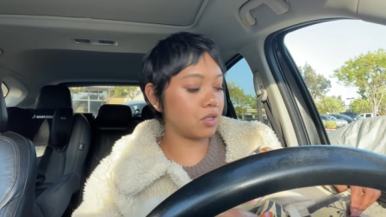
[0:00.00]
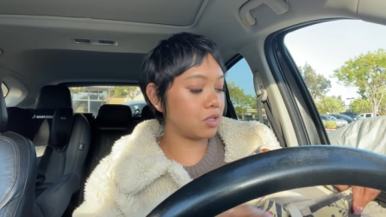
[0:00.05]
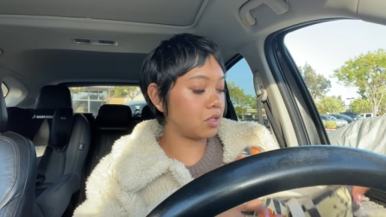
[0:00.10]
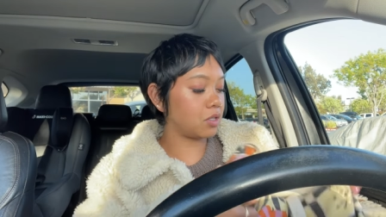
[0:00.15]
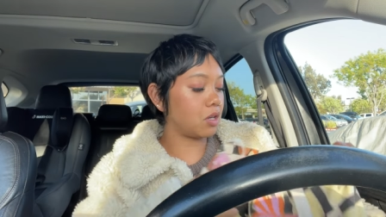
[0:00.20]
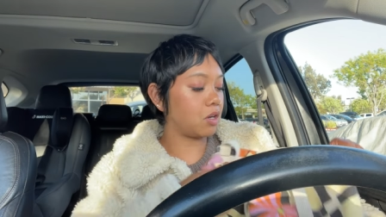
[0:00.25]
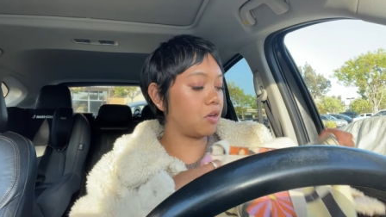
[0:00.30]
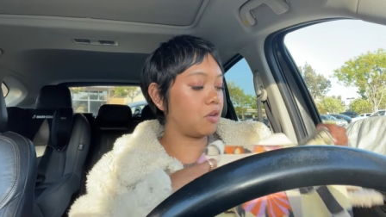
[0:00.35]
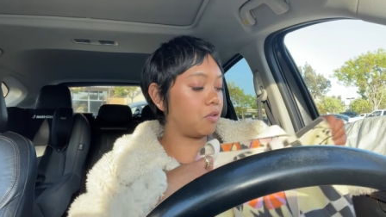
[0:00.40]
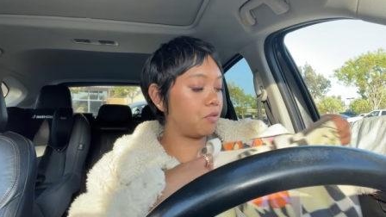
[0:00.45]

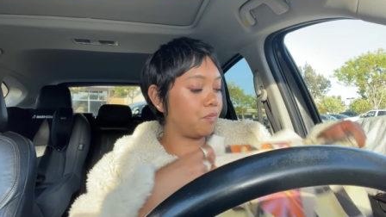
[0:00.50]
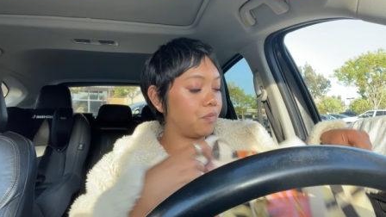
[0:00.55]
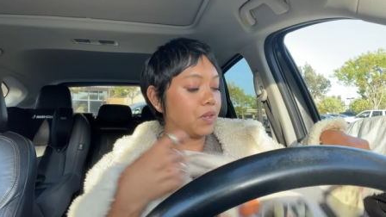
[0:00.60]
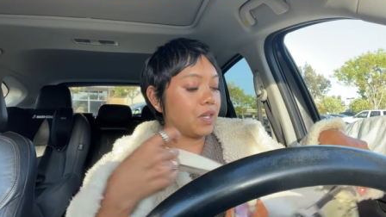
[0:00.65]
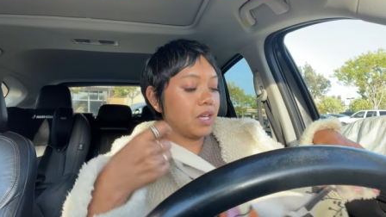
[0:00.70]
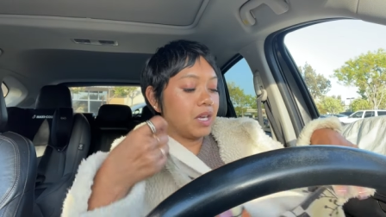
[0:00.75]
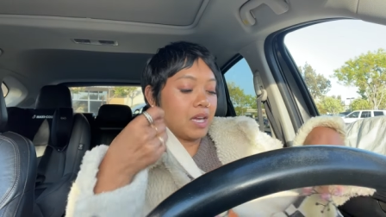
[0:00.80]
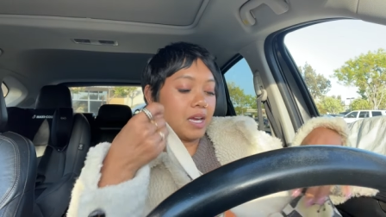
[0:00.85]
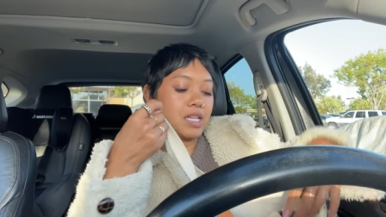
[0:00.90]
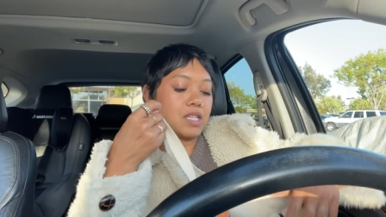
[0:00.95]
So
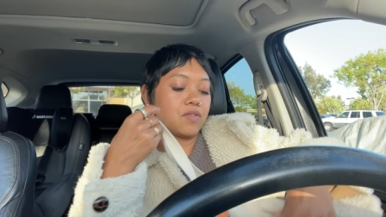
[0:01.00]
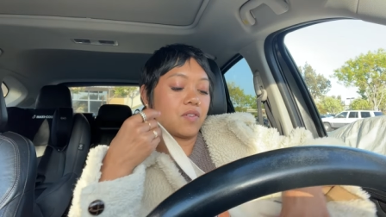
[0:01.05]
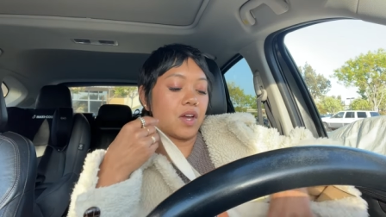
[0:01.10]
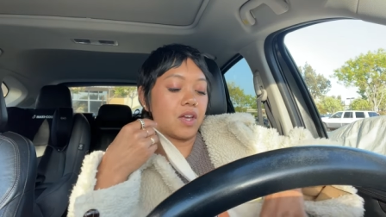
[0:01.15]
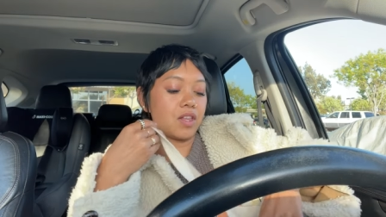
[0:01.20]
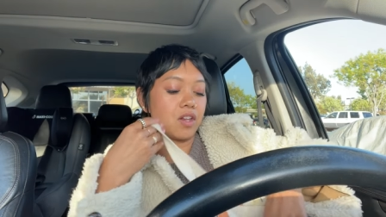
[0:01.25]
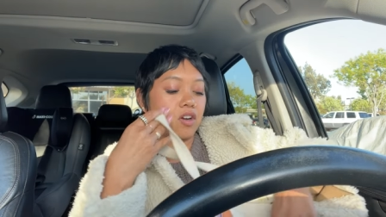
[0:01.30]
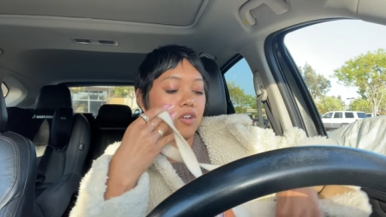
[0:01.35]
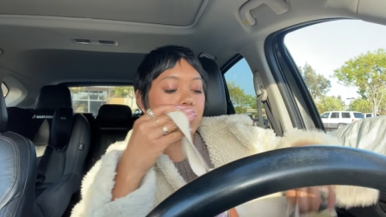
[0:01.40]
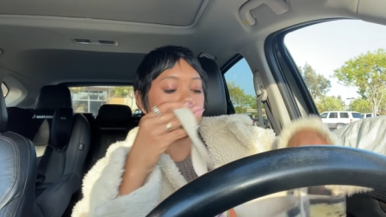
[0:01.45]
it's fine.
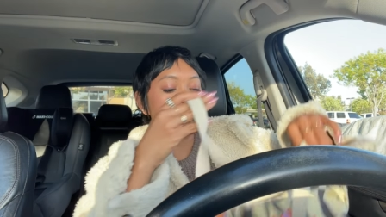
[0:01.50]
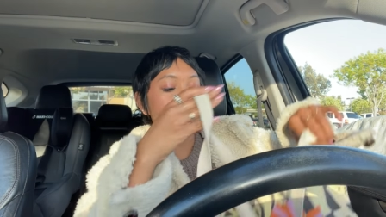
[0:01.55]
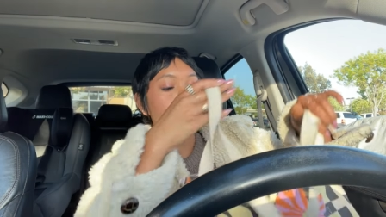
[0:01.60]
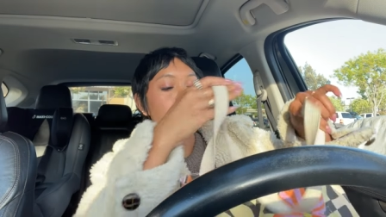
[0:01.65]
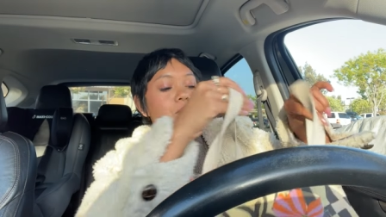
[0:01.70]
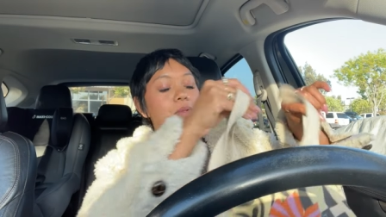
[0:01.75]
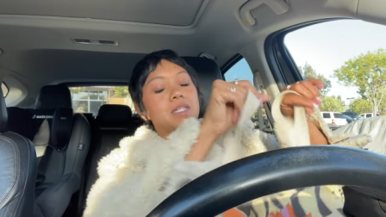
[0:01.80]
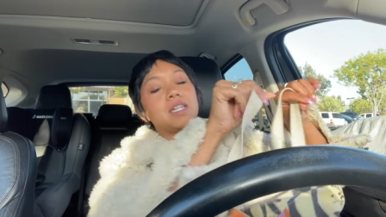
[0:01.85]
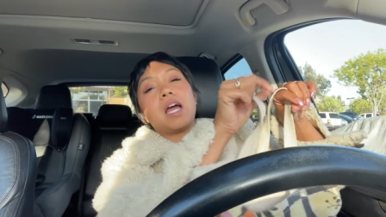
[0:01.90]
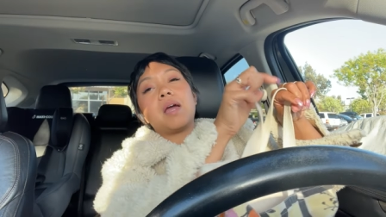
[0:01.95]
That also gives
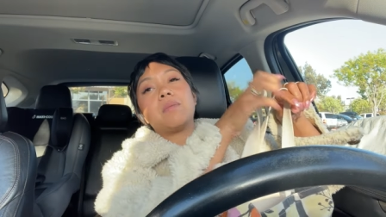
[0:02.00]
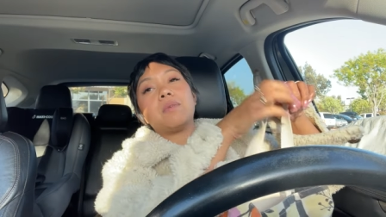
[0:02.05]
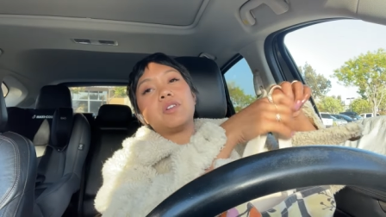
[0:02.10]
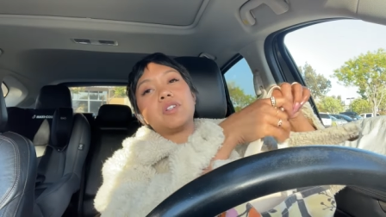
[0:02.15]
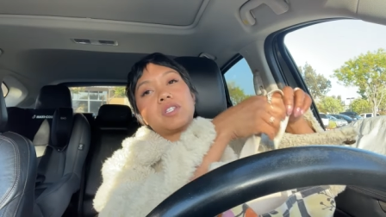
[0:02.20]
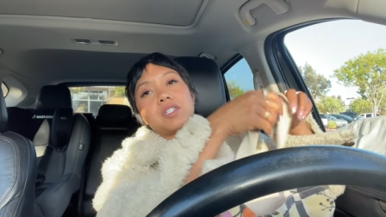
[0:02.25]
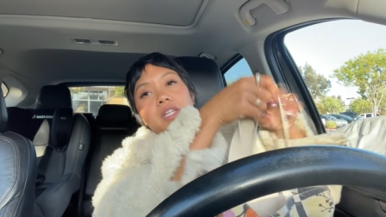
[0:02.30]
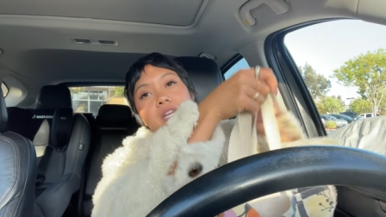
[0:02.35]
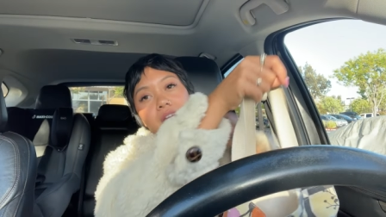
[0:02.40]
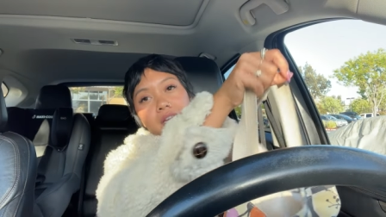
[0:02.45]
me time to
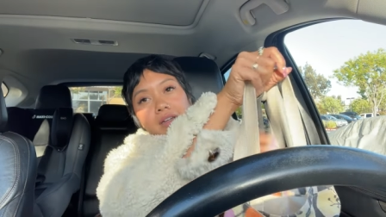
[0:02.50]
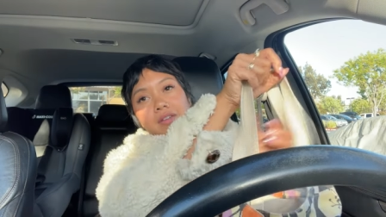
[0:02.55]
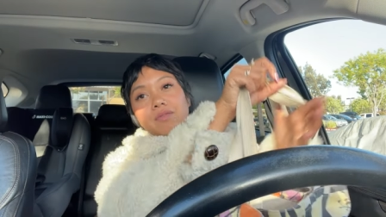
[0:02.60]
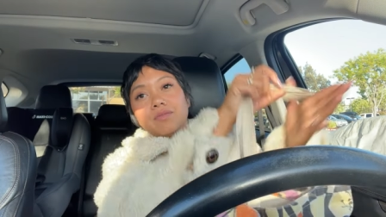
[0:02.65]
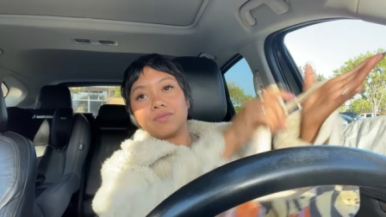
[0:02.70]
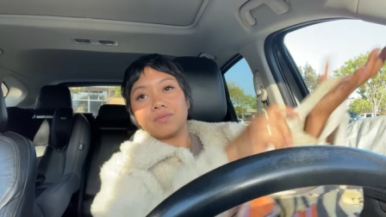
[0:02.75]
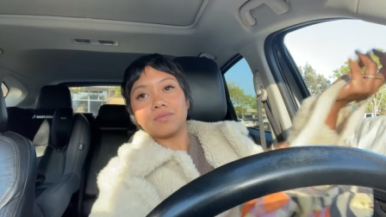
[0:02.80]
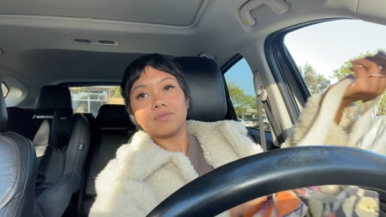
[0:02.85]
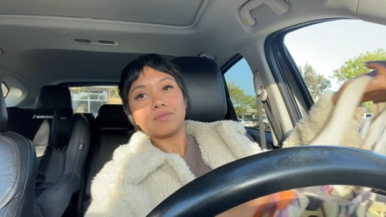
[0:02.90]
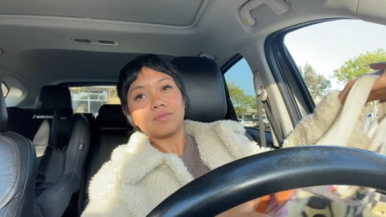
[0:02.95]
just like
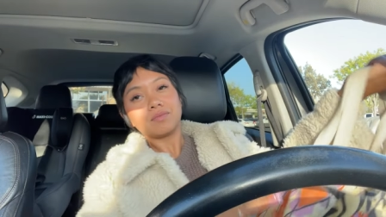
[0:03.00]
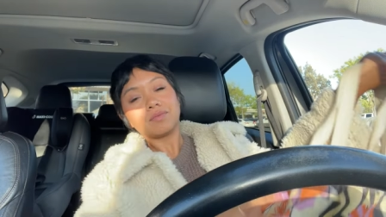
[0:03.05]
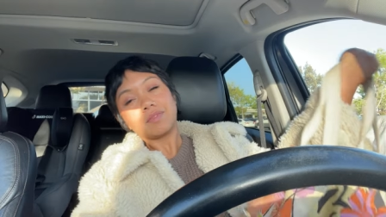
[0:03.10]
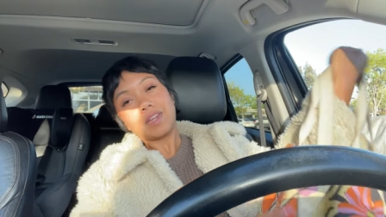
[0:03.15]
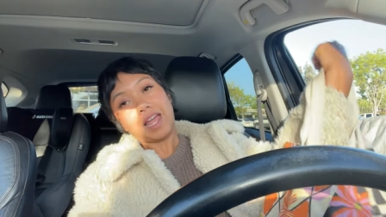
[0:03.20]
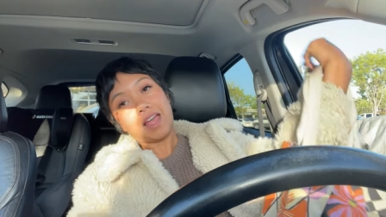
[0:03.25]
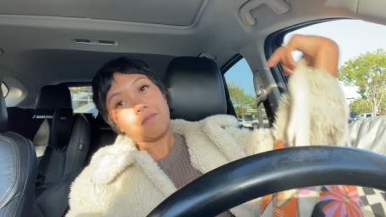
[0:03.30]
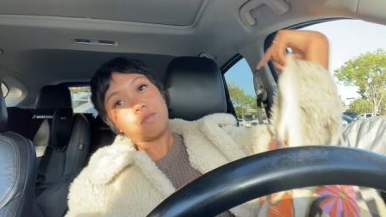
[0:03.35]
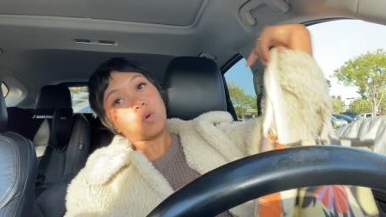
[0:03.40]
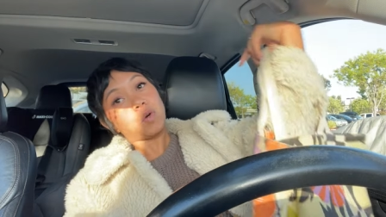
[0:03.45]

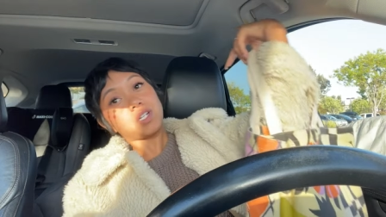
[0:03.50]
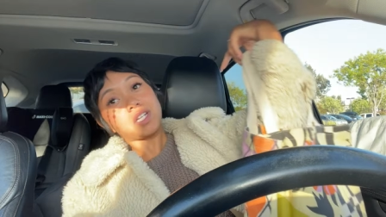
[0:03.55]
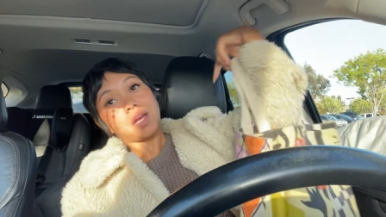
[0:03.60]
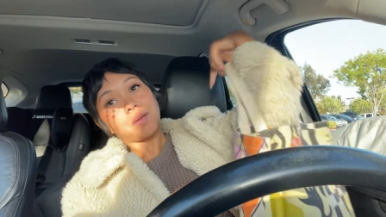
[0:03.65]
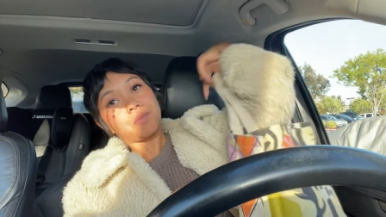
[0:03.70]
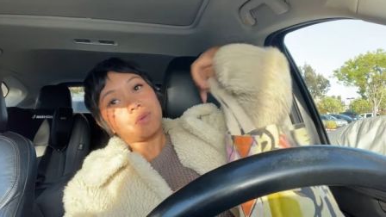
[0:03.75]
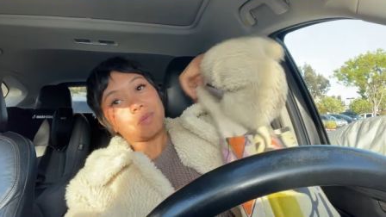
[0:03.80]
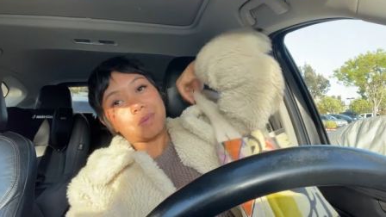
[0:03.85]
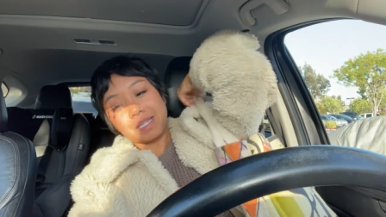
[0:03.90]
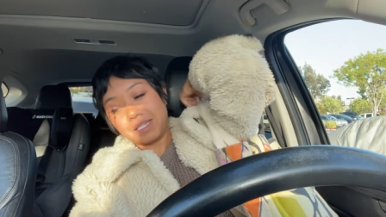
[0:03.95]
have more time
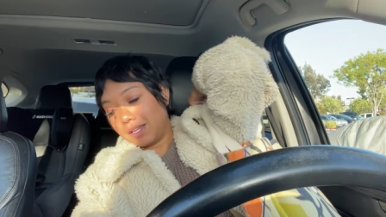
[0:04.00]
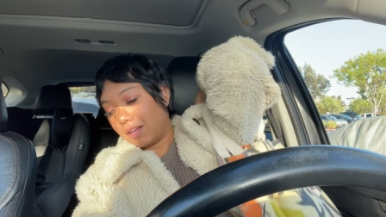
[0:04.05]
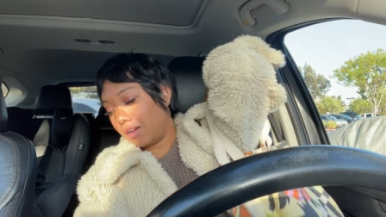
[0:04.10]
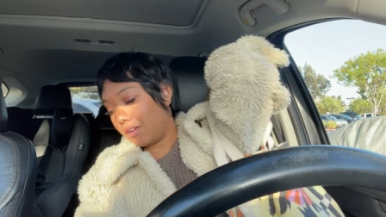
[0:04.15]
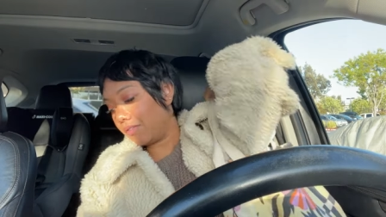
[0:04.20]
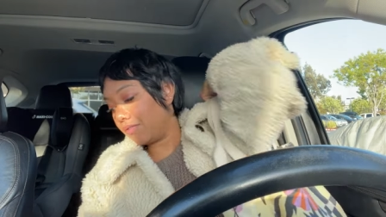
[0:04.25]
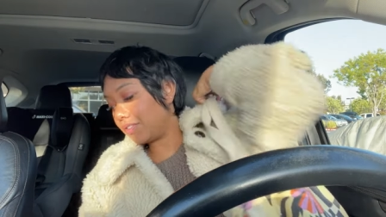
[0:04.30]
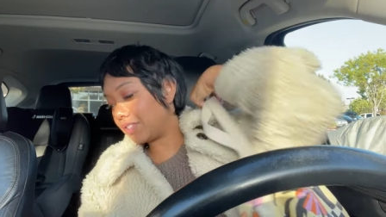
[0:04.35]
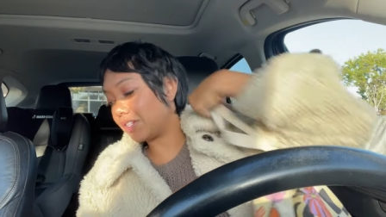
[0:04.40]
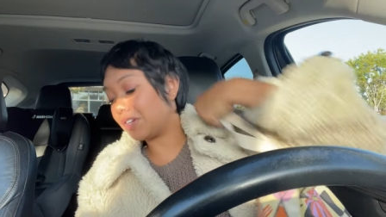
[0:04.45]
to myself.
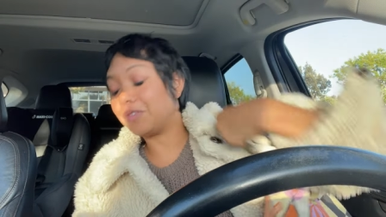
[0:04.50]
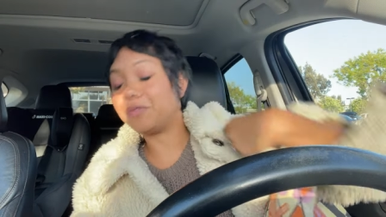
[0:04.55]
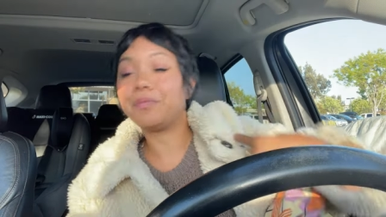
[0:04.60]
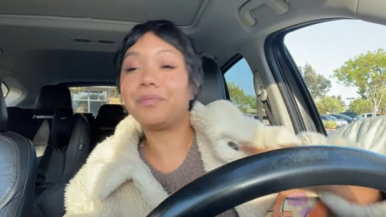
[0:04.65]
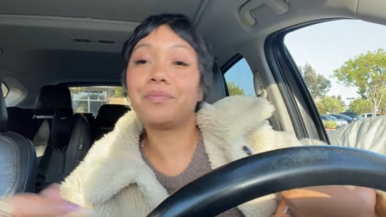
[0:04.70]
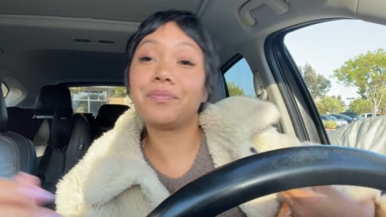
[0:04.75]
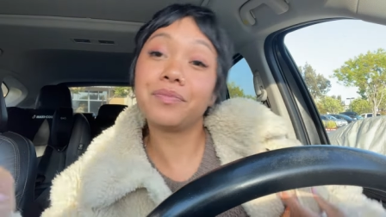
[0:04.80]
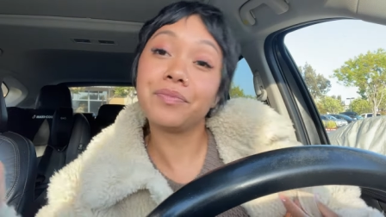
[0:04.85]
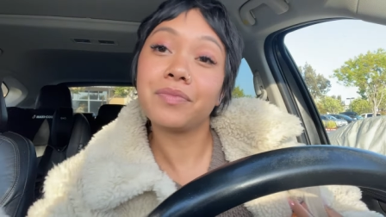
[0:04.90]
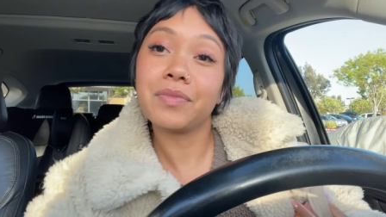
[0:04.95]
So I'm
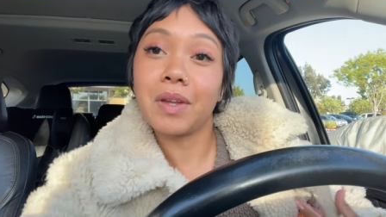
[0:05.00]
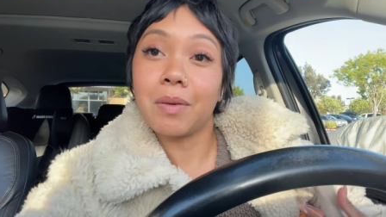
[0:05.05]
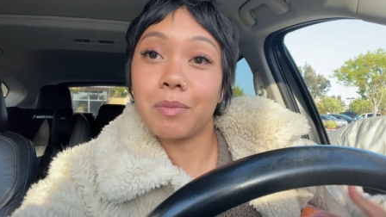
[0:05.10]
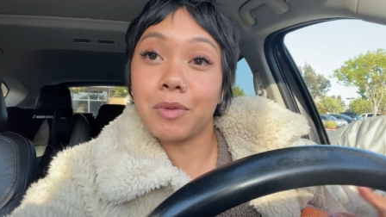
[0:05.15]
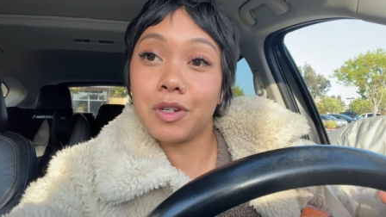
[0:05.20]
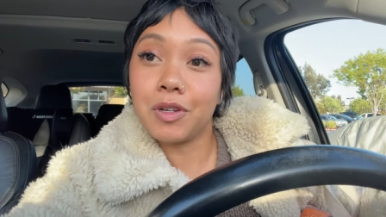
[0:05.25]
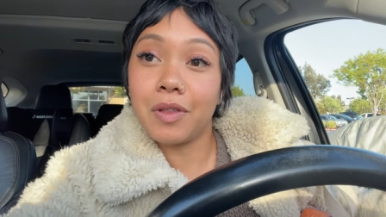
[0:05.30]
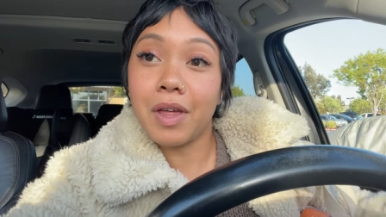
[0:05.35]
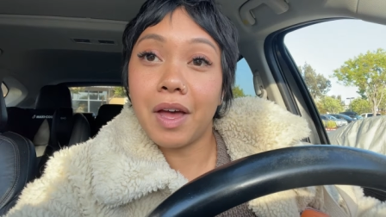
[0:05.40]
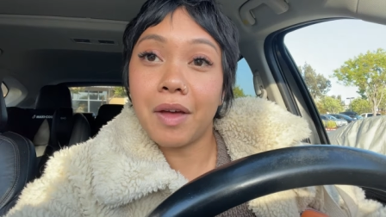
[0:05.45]
gonna
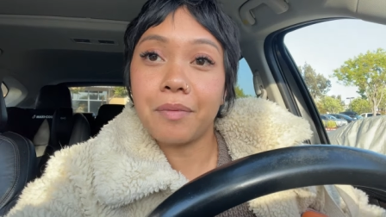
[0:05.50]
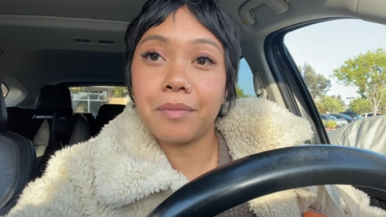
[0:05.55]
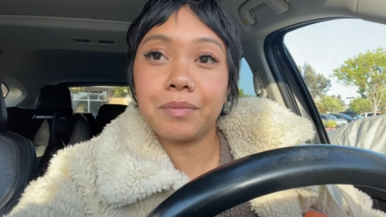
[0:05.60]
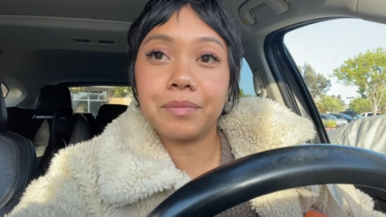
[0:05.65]
do that.